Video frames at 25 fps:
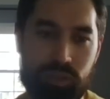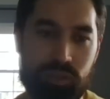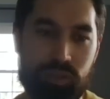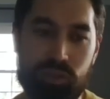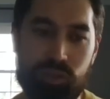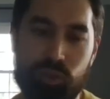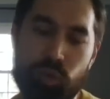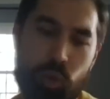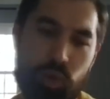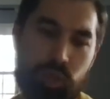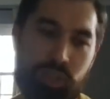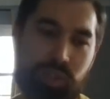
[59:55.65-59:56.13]

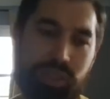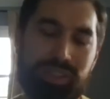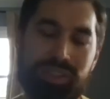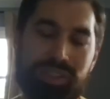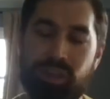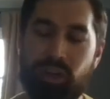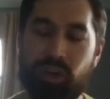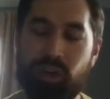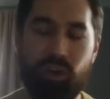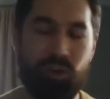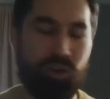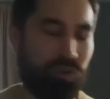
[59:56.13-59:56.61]
Georgia is an
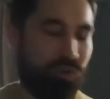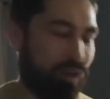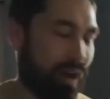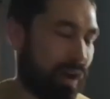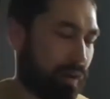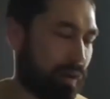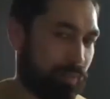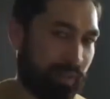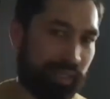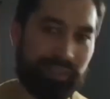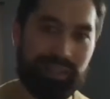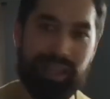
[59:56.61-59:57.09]

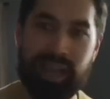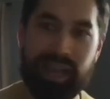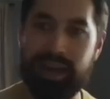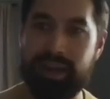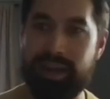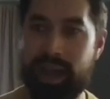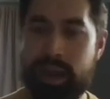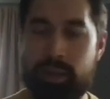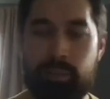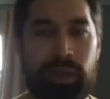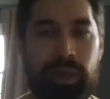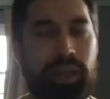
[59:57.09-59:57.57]
incredibly
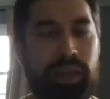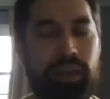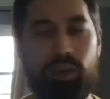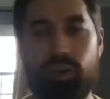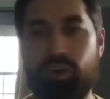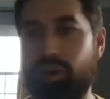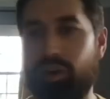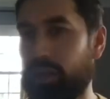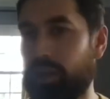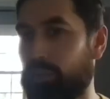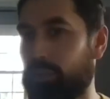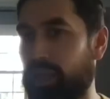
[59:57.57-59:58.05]
dynamic,
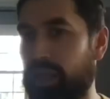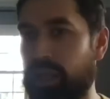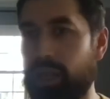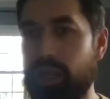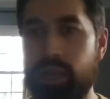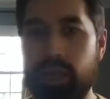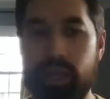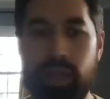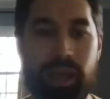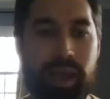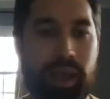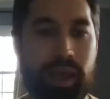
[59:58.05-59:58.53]
incredibly
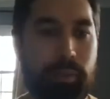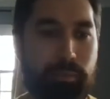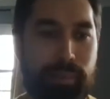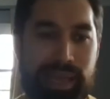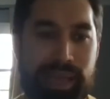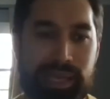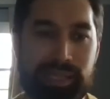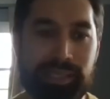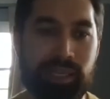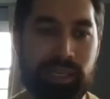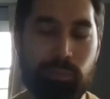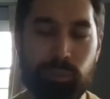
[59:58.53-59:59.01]

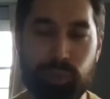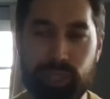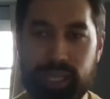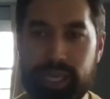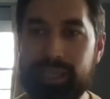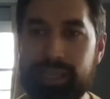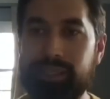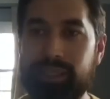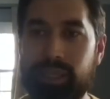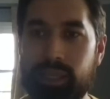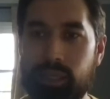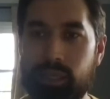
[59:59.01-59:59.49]
amazing
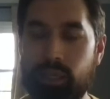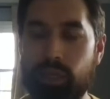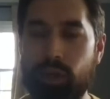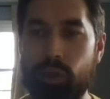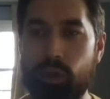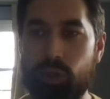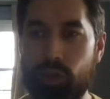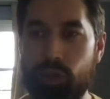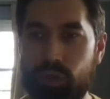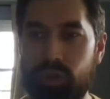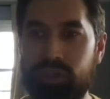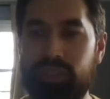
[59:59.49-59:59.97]
place, and
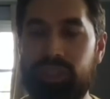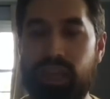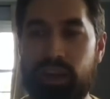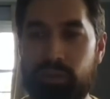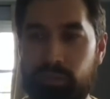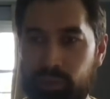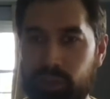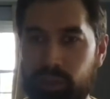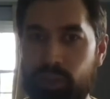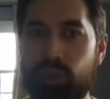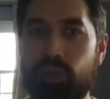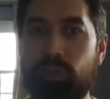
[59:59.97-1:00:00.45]
you
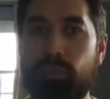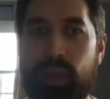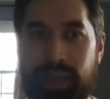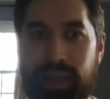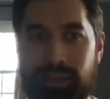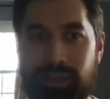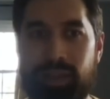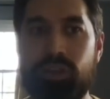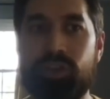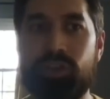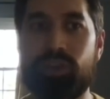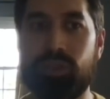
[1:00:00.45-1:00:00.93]
definitely should pay
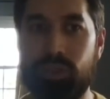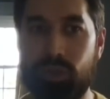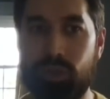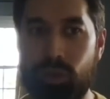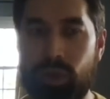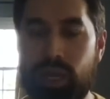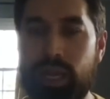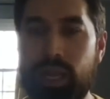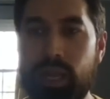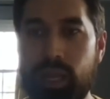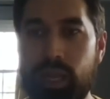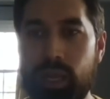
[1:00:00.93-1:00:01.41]
attention to
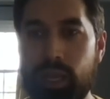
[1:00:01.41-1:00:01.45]
it.